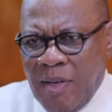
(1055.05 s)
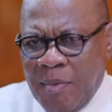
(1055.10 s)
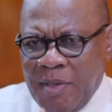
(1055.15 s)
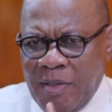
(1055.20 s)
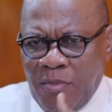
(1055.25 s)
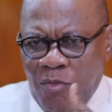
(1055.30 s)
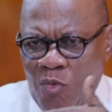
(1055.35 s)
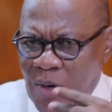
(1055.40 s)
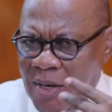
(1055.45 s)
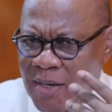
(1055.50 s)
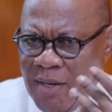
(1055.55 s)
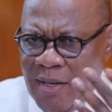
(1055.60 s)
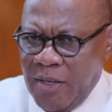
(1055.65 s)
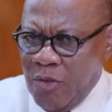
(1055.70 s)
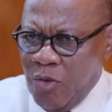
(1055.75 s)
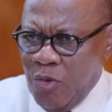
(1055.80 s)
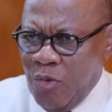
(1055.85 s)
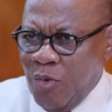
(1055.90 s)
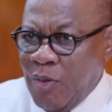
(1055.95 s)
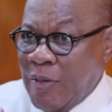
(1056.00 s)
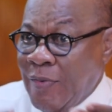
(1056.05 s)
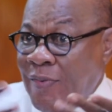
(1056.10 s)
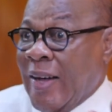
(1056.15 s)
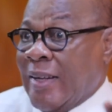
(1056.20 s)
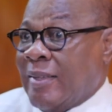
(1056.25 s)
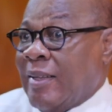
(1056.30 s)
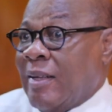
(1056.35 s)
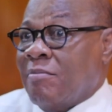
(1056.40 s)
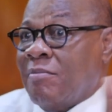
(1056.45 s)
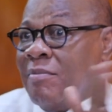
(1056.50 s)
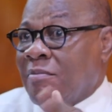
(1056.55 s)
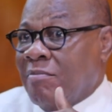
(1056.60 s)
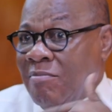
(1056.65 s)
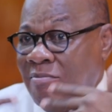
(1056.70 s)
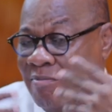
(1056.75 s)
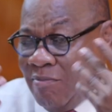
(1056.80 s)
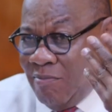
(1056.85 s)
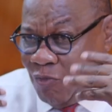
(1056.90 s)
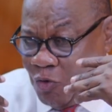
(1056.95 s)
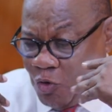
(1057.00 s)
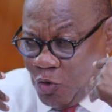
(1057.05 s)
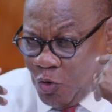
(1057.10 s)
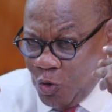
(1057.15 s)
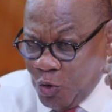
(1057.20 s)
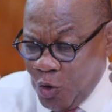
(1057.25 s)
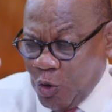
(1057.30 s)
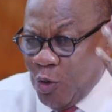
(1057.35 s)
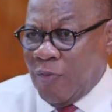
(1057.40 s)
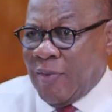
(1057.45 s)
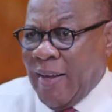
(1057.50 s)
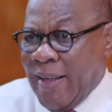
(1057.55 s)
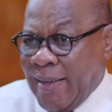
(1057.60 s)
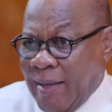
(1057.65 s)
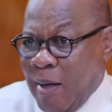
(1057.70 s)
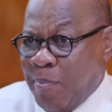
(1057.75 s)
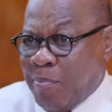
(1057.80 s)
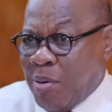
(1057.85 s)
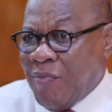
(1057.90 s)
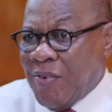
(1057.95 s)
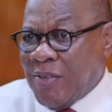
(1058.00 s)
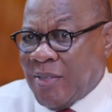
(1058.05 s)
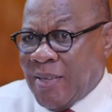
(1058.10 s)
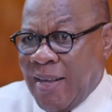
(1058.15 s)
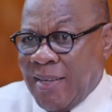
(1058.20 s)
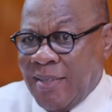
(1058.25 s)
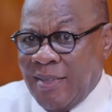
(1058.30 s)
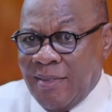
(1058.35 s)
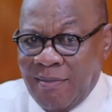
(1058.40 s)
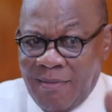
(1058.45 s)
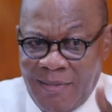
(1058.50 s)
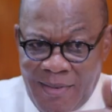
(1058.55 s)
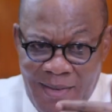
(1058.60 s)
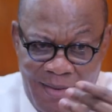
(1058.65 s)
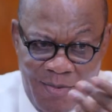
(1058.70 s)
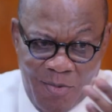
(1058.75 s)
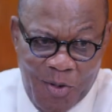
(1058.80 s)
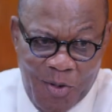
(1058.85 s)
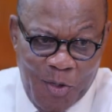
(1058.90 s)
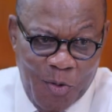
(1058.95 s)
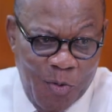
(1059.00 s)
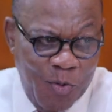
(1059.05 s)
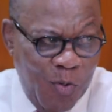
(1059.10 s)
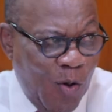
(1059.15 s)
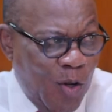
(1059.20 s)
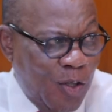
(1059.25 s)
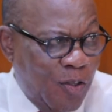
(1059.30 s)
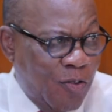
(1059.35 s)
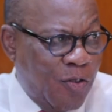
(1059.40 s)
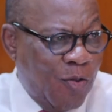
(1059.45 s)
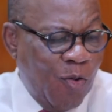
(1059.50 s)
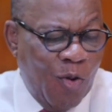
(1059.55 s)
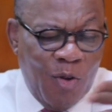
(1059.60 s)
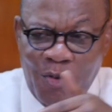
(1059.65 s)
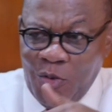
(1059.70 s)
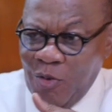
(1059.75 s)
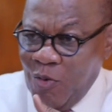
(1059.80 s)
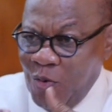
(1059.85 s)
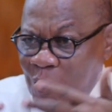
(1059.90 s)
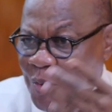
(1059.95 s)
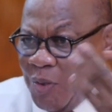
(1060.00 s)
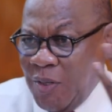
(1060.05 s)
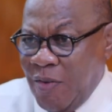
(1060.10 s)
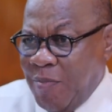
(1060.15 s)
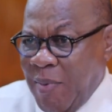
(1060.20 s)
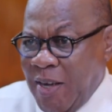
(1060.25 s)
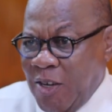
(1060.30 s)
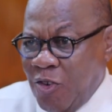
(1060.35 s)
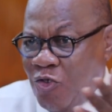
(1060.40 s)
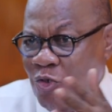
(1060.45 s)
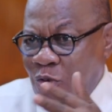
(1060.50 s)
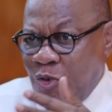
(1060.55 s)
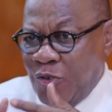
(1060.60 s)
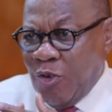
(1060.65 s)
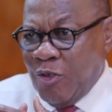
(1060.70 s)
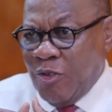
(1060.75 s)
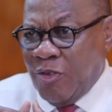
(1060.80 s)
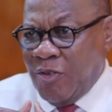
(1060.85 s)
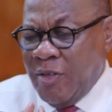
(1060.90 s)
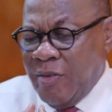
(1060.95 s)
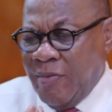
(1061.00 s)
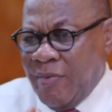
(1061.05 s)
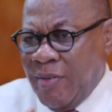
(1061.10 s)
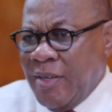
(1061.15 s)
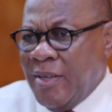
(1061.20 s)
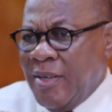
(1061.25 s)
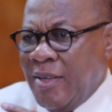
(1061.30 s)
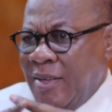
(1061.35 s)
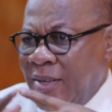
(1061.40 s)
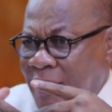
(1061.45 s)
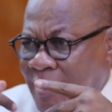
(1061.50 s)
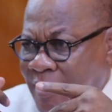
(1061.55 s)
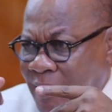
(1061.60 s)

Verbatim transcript: I mean, what do they do? In fact sort of like I prophesied it with, mm. on, on one of my shows on TV.